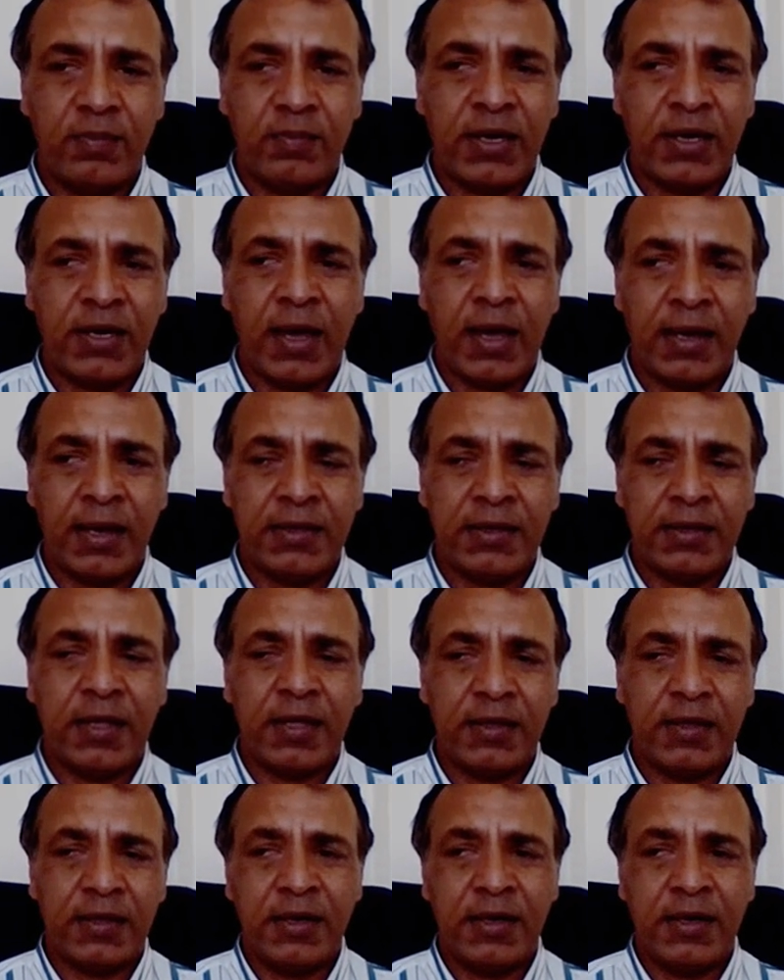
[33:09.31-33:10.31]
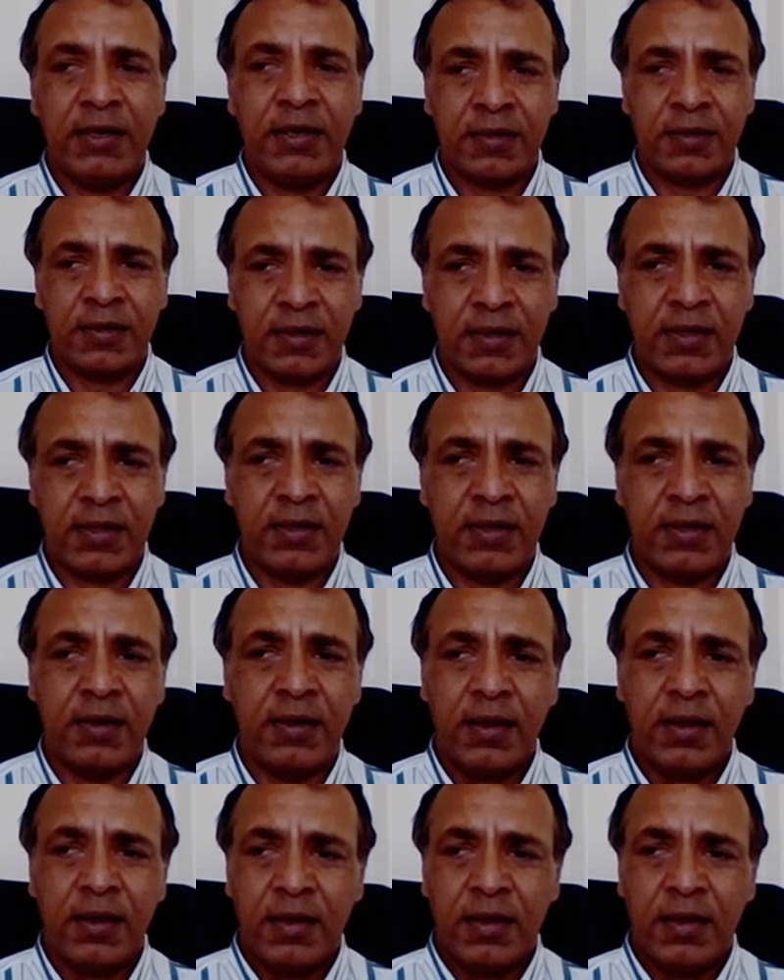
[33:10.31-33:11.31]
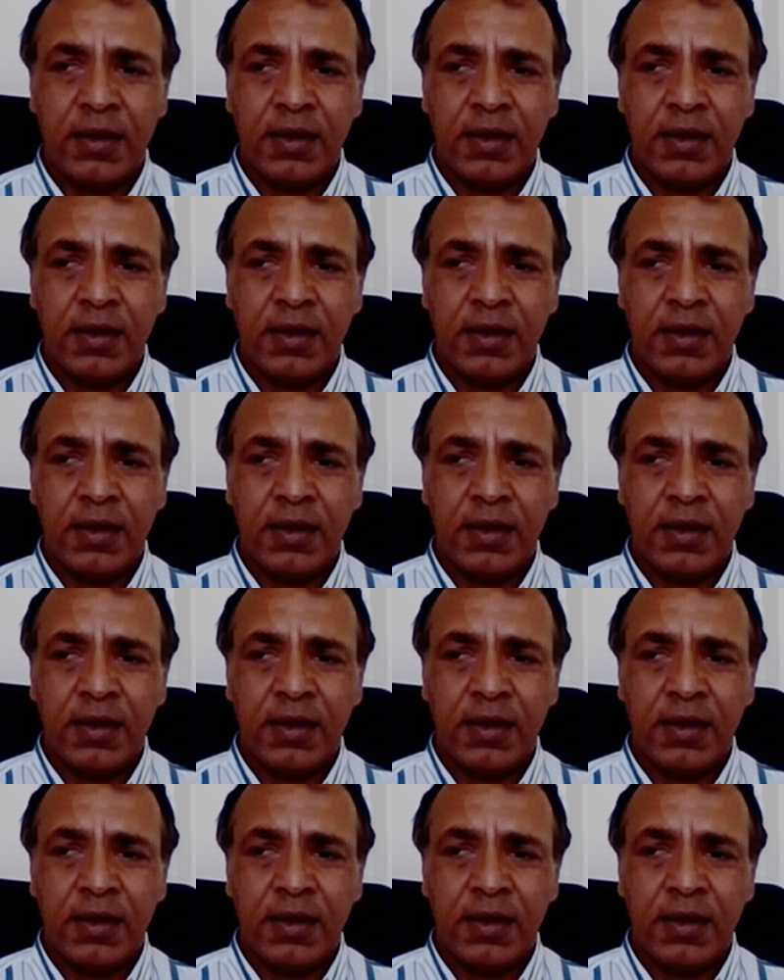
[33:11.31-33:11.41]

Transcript: in many highly dense, in the inner city in